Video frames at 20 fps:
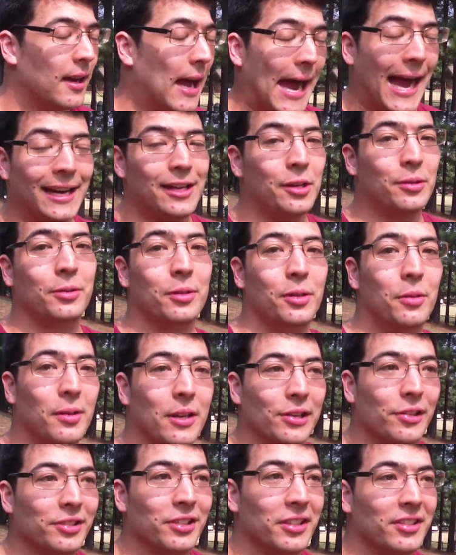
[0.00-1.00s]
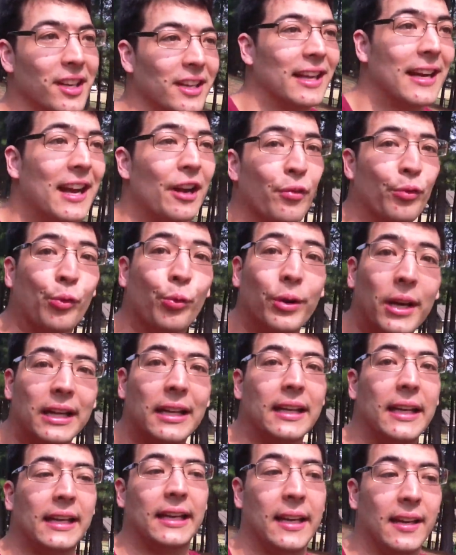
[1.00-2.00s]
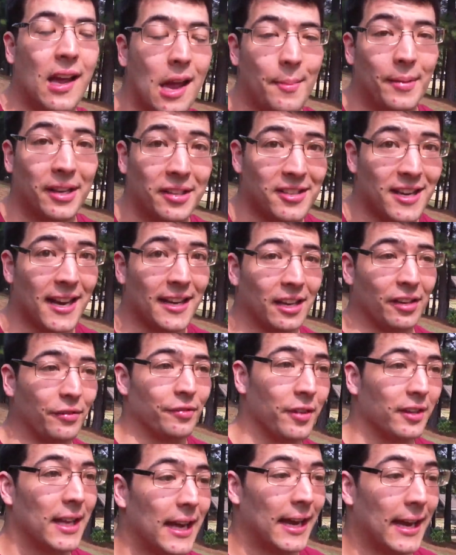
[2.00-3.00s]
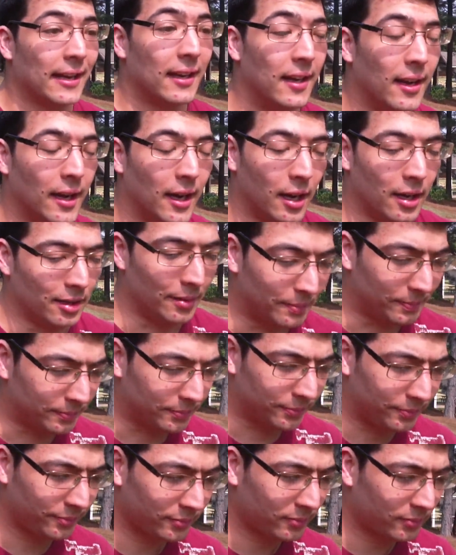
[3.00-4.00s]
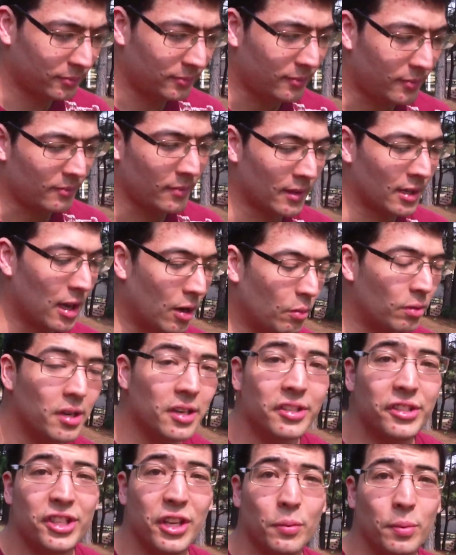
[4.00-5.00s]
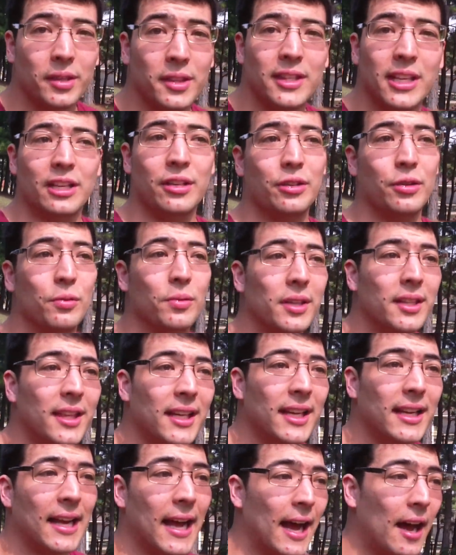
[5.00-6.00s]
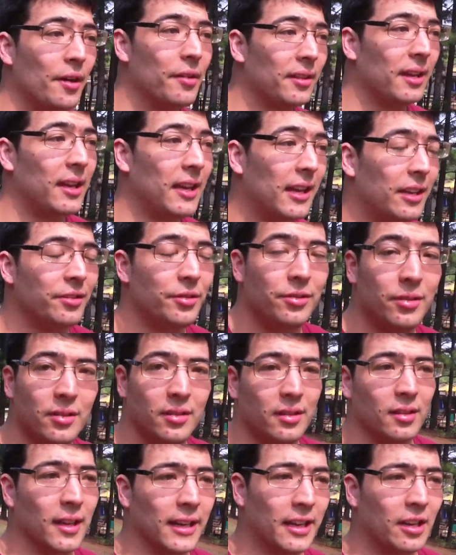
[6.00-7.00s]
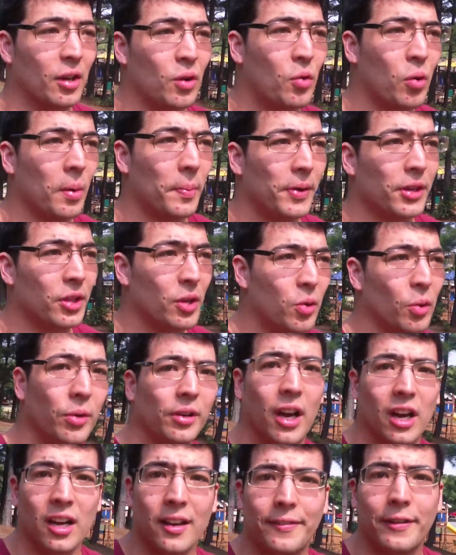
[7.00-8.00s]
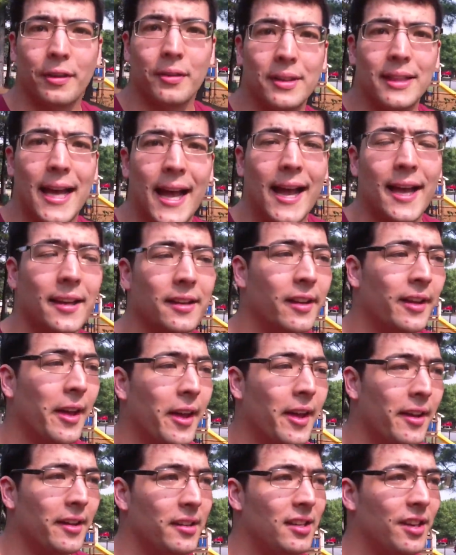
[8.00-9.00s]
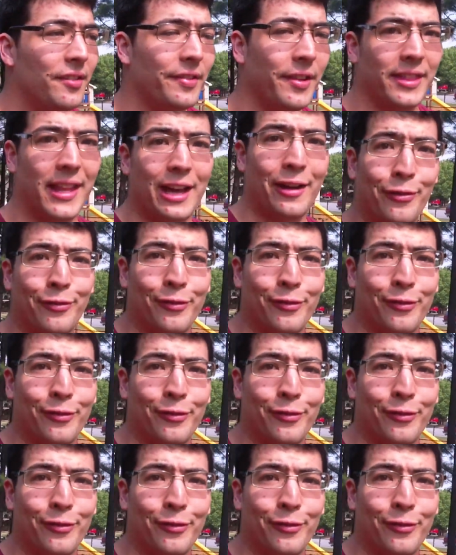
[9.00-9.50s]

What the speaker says: I don't know what else to say. Like, I really am excited for that. I want to see what they do with it, how they, incorporate the choreography with that, given that